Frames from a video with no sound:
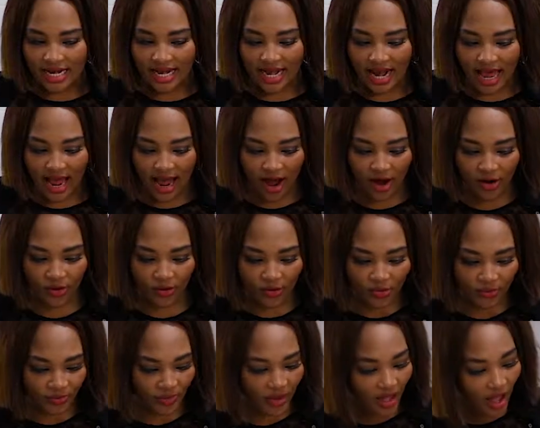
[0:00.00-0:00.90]

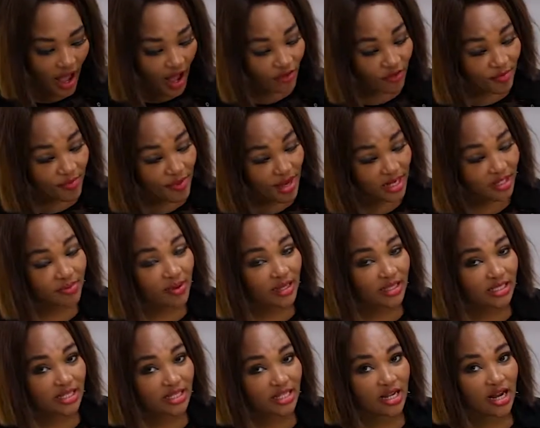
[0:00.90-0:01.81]
now I've made my
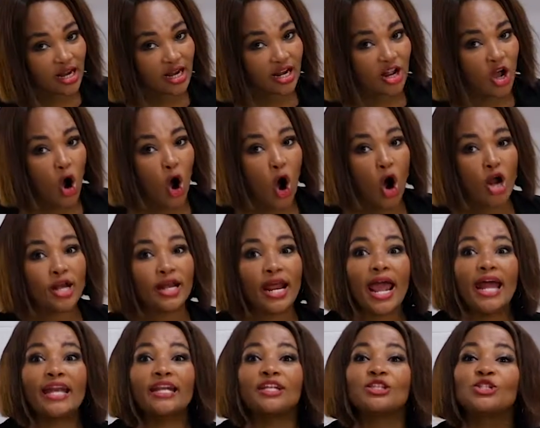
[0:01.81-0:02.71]
tea earlier on
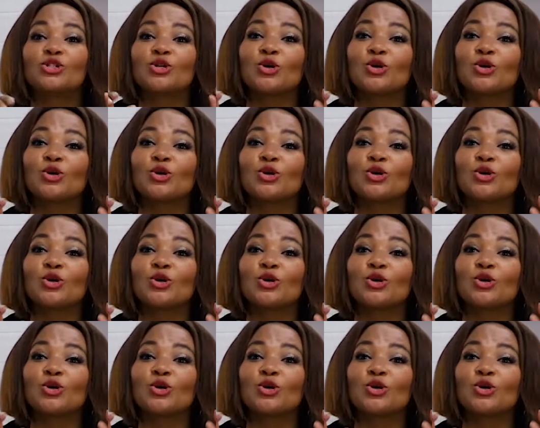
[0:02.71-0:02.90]
and it's